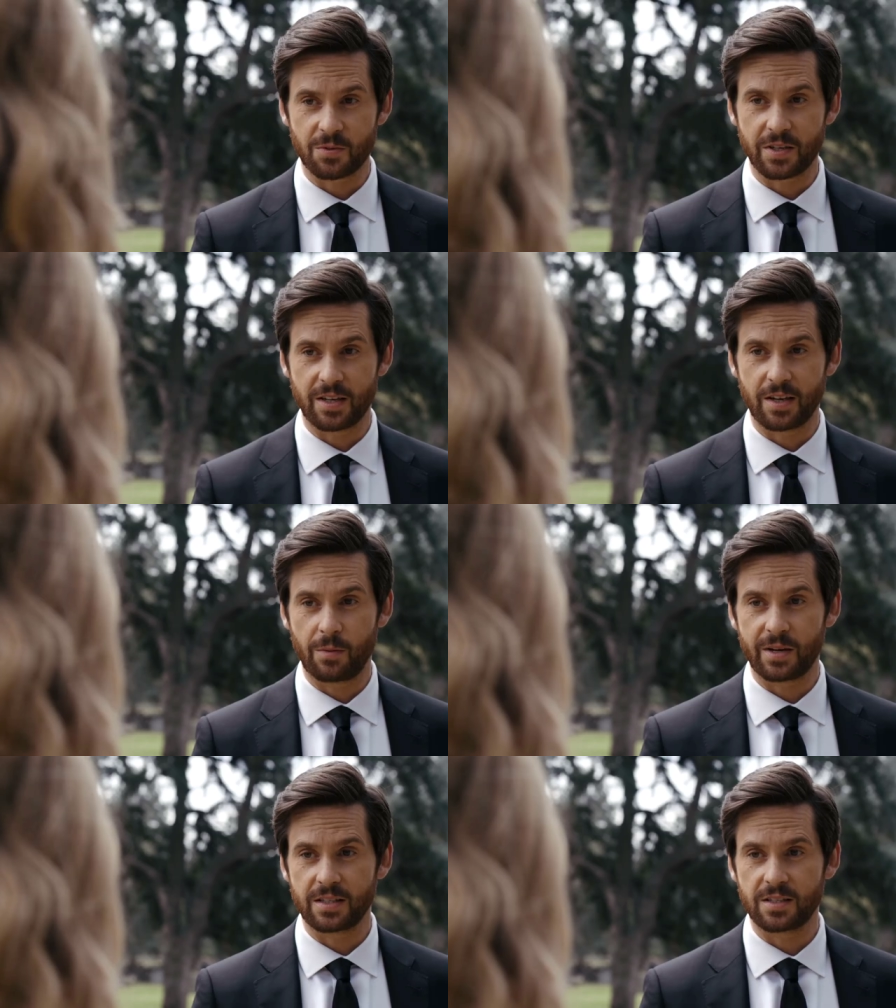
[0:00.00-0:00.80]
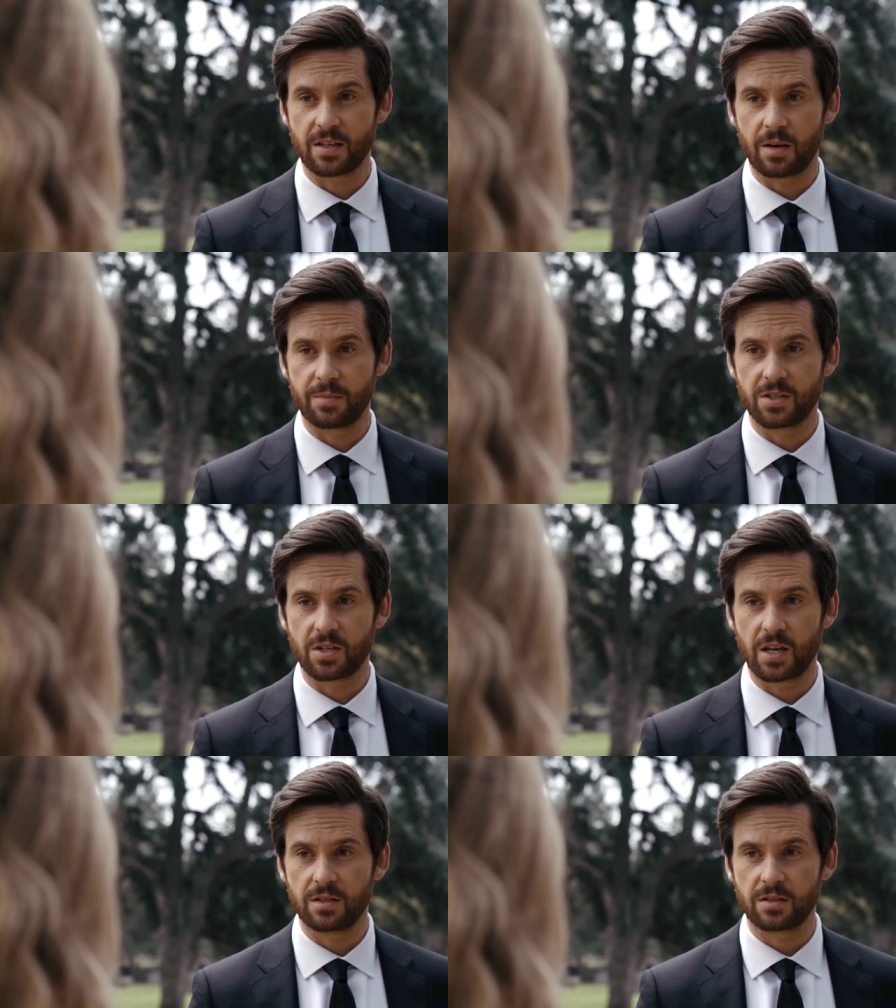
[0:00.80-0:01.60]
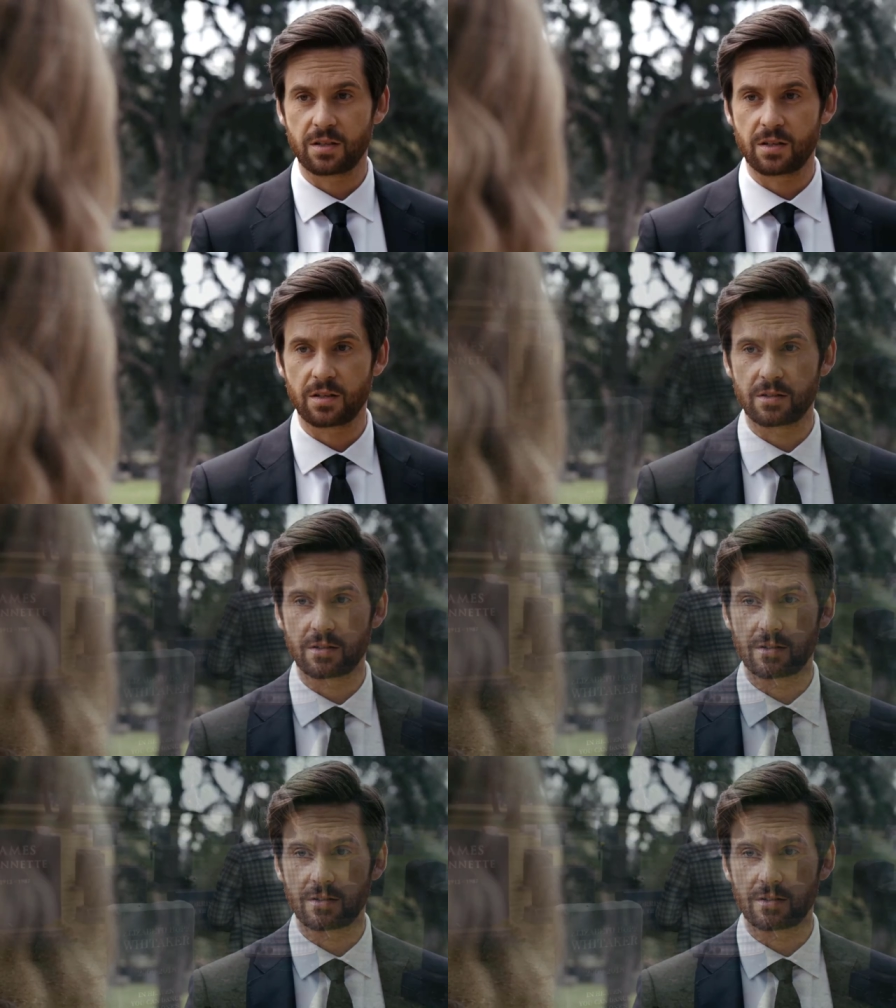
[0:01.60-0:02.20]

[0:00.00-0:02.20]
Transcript: so we can go back in time and change this.